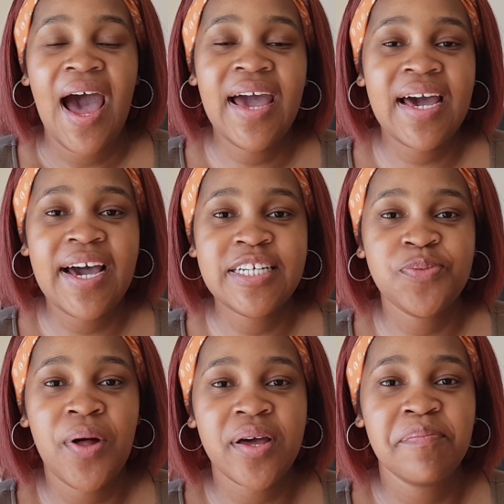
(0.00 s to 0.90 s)
Hi
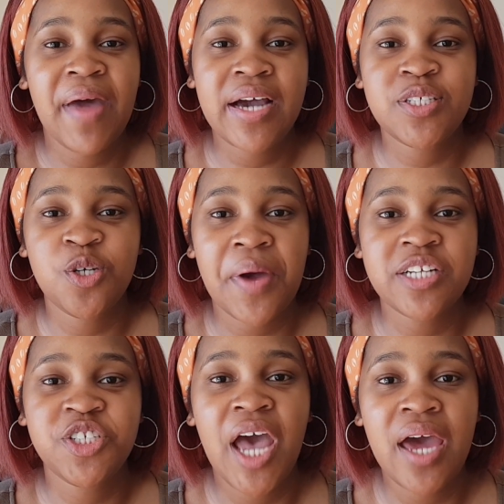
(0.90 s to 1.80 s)
guys, welcome back to
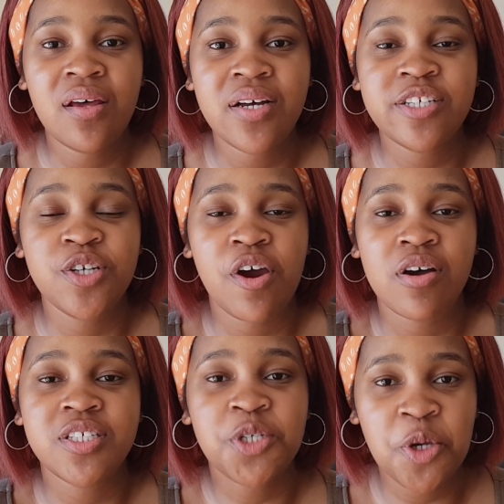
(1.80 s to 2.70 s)
my channel. It's your
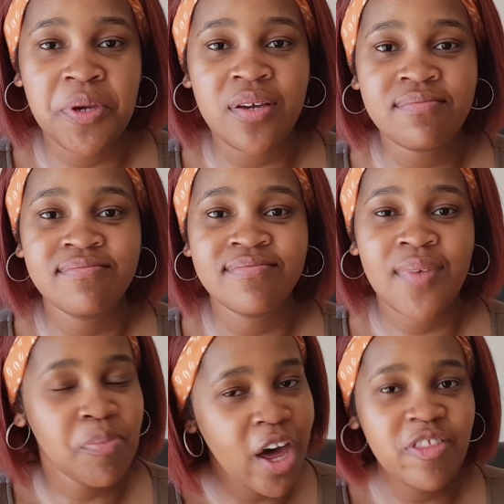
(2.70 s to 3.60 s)
girl Tumi.
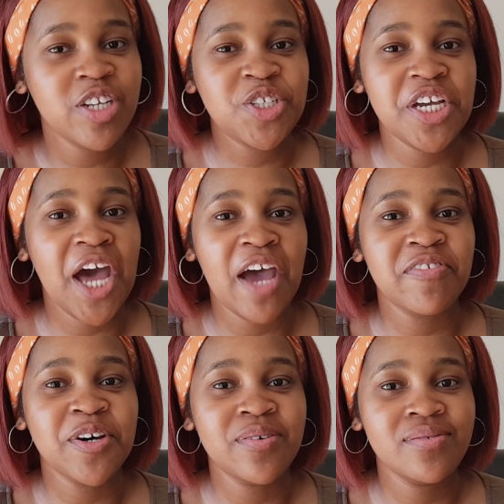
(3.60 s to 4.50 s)
I'm not on the chic
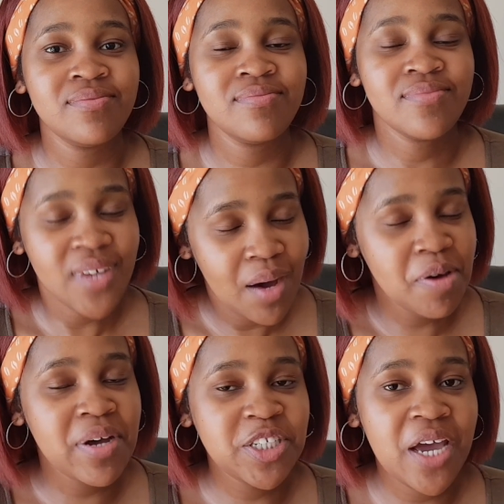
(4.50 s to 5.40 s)
hype though. I'm
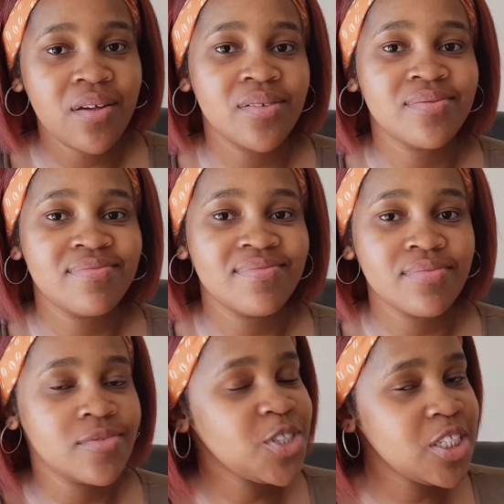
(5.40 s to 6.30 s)
on my channel.
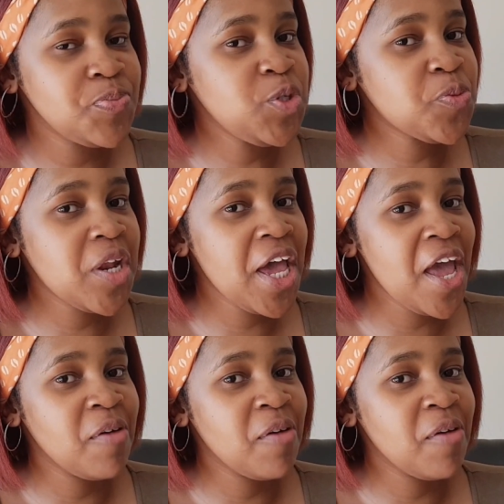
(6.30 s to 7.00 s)
Just Boitumelo.